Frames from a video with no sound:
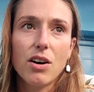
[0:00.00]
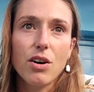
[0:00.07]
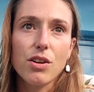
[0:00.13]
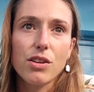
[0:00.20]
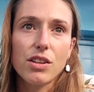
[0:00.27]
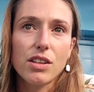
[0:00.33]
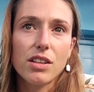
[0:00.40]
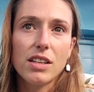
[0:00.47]

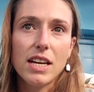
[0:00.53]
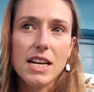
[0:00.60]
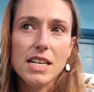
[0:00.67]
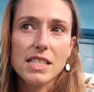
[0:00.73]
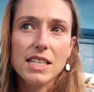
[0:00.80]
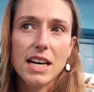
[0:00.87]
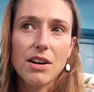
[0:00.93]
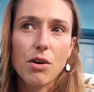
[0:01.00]
all the
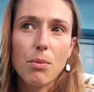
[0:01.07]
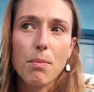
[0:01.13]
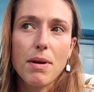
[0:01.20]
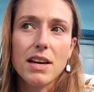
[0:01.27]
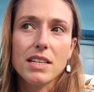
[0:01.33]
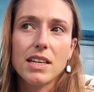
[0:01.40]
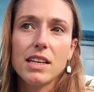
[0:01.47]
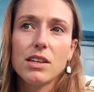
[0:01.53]
things that are
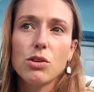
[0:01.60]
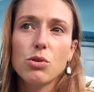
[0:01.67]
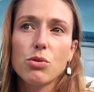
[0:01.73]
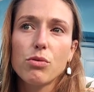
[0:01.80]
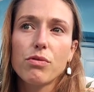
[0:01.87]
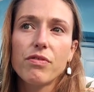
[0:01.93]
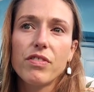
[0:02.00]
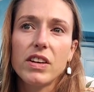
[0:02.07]
making
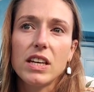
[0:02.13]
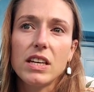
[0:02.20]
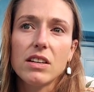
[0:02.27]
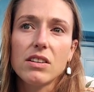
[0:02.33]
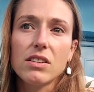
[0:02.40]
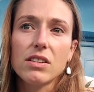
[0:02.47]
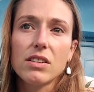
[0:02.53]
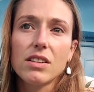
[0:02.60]
you
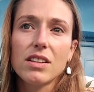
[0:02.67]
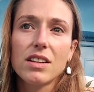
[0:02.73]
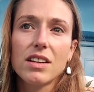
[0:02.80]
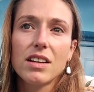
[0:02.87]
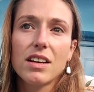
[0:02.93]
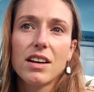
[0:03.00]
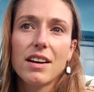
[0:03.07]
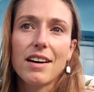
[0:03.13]
feel
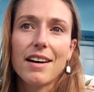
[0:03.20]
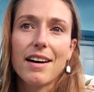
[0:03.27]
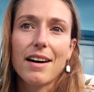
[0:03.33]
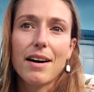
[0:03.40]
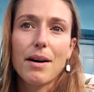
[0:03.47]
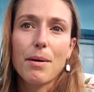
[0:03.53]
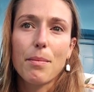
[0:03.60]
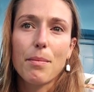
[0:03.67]

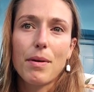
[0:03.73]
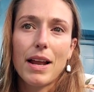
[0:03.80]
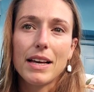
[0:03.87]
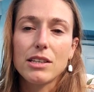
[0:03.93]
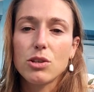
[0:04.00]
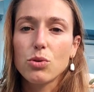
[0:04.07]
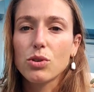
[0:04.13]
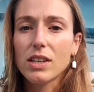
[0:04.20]

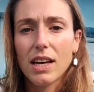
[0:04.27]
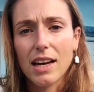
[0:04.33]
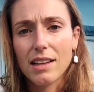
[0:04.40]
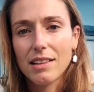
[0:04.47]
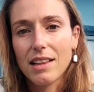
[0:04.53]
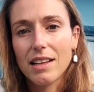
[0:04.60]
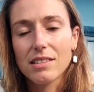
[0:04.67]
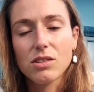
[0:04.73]
like you
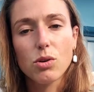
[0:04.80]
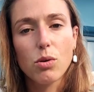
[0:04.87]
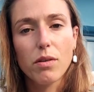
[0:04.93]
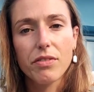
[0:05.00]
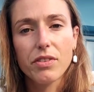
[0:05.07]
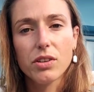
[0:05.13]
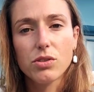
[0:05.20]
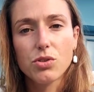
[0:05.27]
can't let go
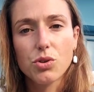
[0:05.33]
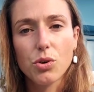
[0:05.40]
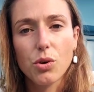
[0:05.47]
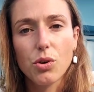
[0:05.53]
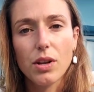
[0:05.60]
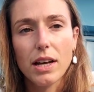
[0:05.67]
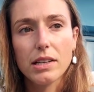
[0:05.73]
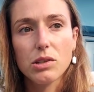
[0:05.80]
of
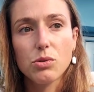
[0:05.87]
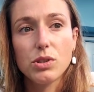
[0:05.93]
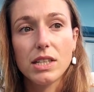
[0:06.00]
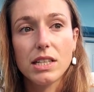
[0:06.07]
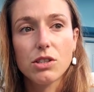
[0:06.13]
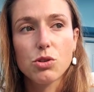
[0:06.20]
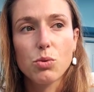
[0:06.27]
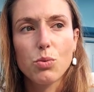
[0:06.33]
control, like you
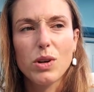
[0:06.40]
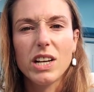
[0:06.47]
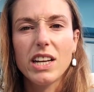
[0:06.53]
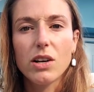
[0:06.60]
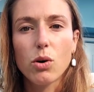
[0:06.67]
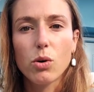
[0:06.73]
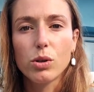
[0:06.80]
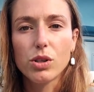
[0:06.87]
need to
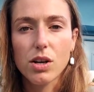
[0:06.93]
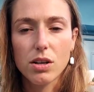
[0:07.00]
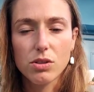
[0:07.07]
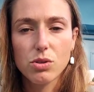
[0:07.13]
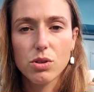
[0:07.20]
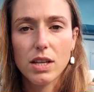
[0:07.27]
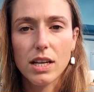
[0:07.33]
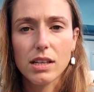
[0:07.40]
really hold on
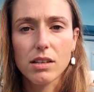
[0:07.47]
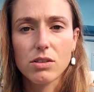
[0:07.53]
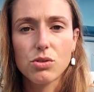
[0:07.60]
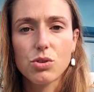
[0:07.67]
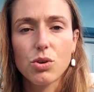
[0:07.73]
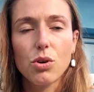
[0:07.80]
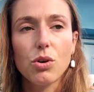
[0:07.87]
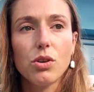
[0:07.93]
to that
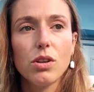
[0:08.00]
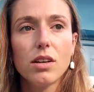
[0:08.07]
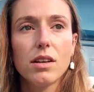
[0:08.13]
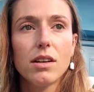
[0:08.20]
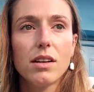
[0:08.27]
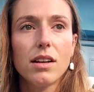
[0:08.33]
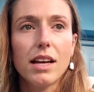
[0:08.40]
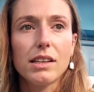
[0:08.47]
control,
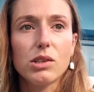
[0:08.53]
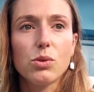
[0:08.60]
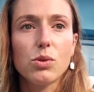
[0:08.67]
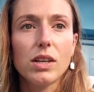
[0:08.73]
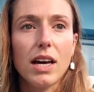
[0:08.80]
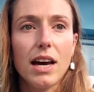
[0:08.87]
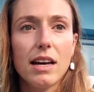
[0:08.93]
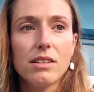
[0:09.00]
like you
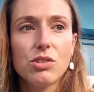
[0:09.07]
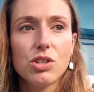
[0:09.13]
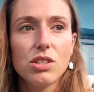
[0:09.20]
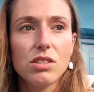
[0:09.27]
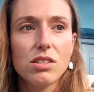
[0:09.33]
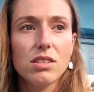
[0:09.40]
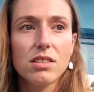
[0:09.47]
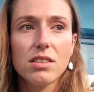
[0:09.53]
can't
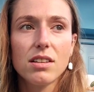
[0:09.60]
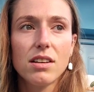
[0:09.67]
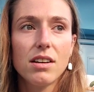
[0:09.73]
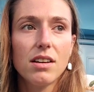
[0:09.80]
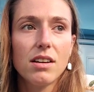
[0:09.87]
just